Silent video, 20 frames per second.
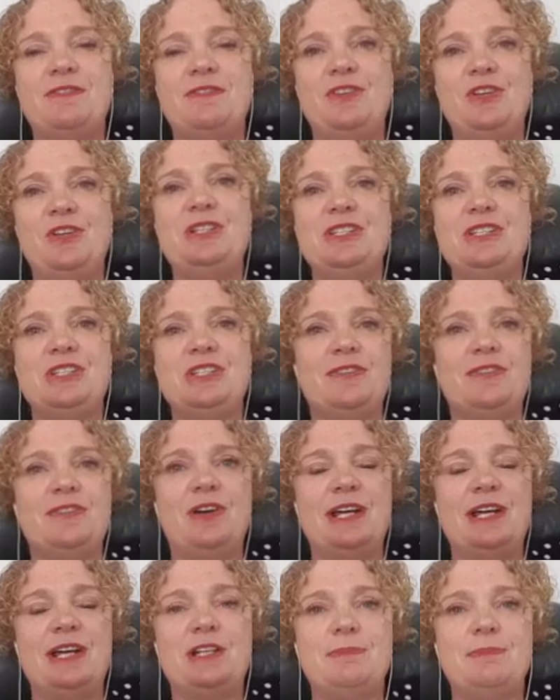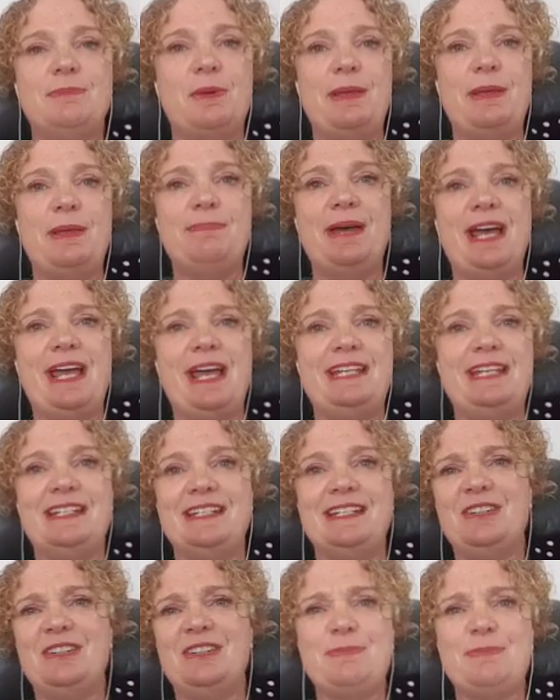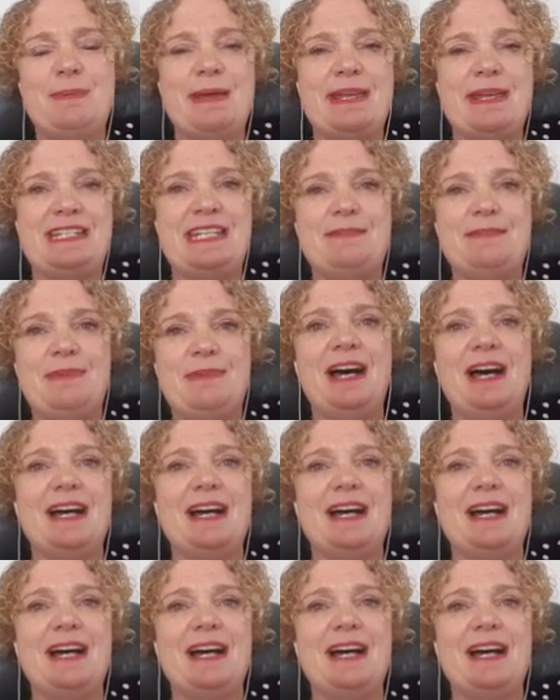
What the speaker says: Infusionsoft right on my web page, and it cost me about $10.